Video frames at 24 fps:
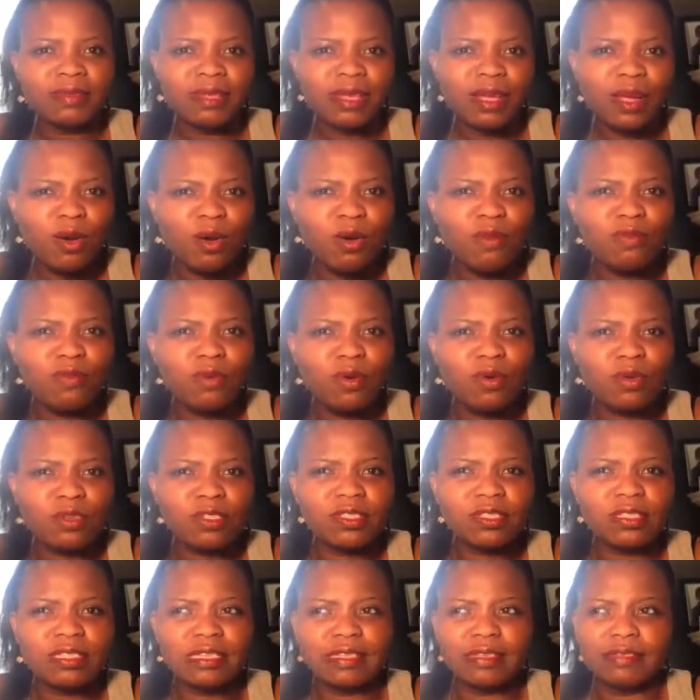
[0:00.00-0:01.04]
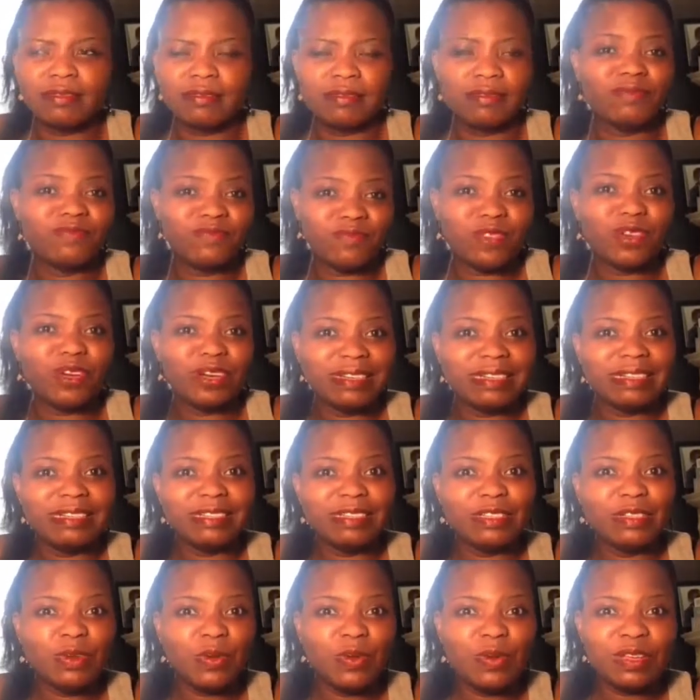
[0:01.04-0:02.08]
of course the
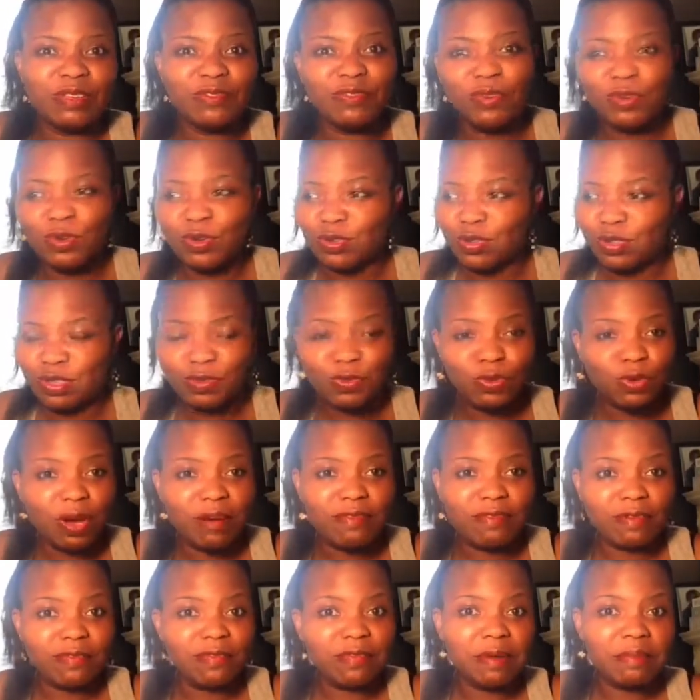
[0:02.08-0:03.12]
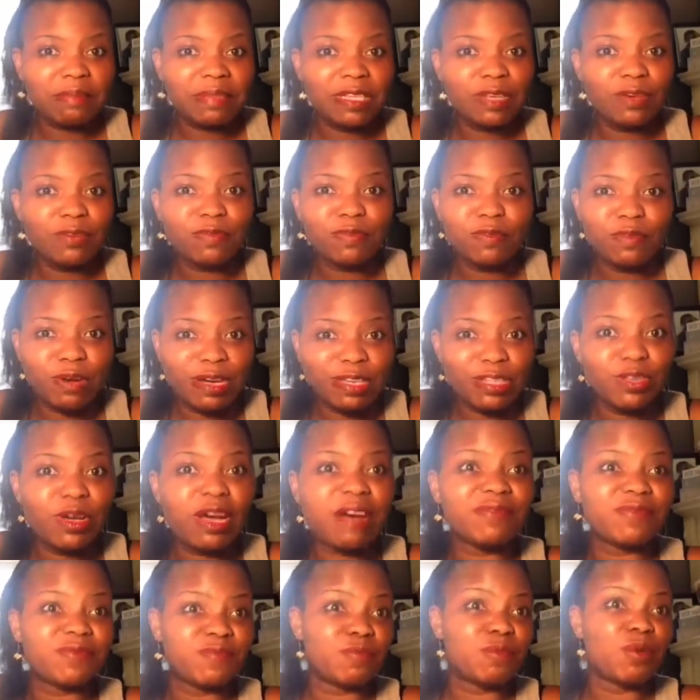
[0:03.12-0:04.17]
if you have a family of 4 and you
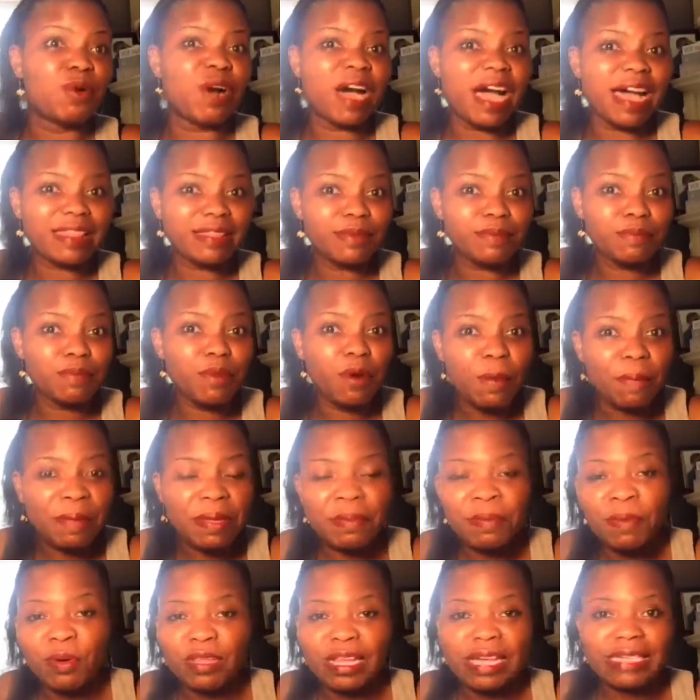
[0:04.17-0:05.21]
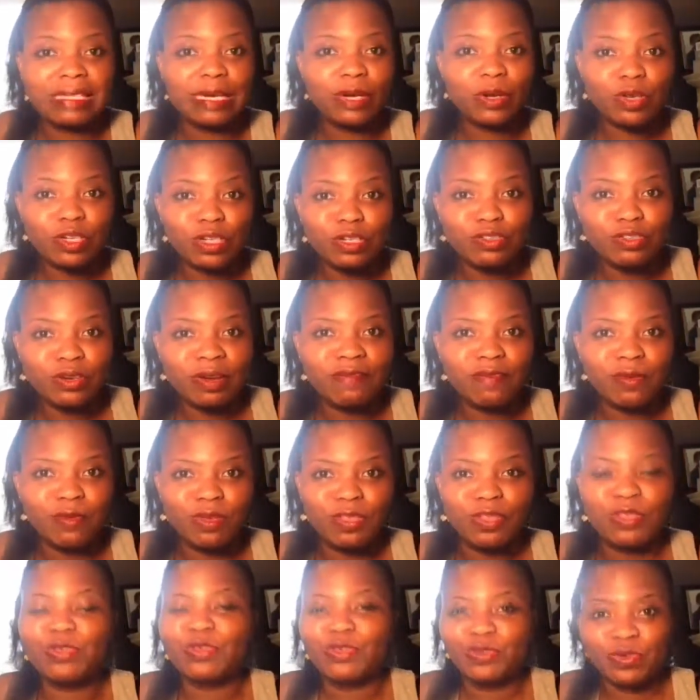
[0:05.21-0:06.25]
have more people that are going to travel with
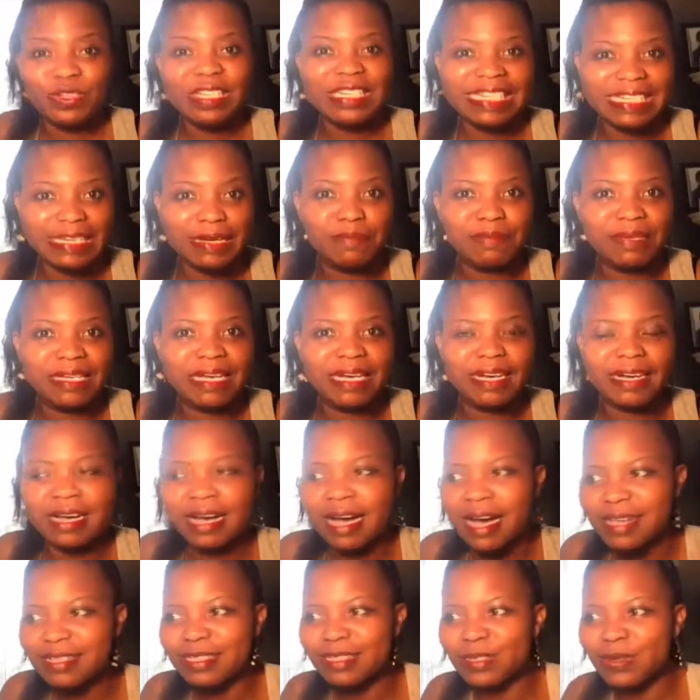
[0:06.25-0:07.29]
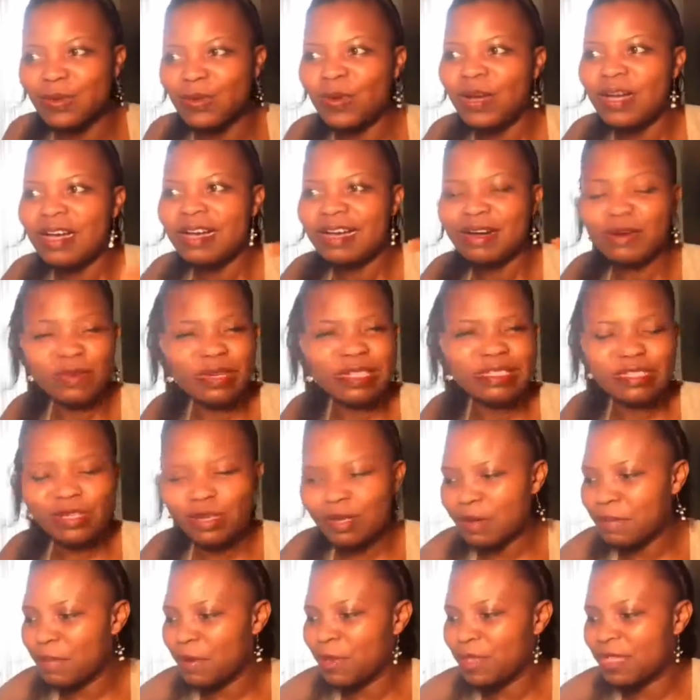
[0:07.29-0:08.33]
you, you need a bigger car. So we'll talk
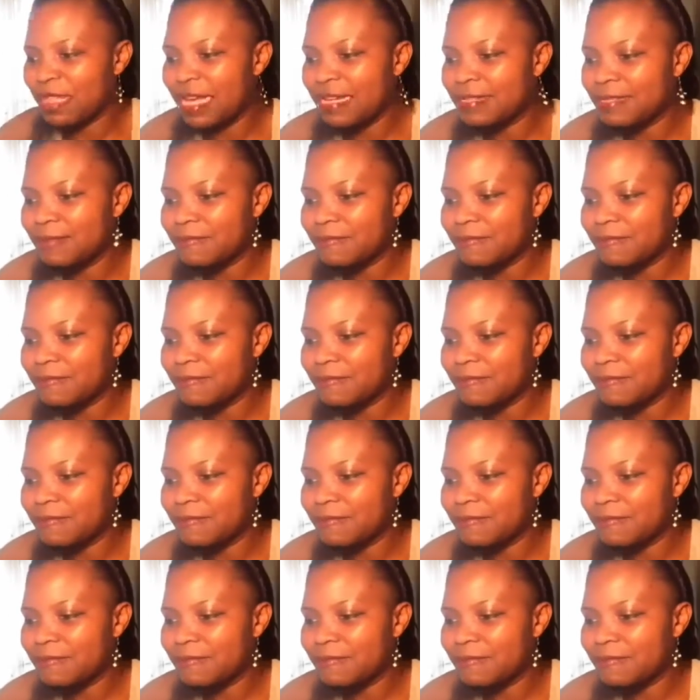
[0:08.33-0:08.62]
about that.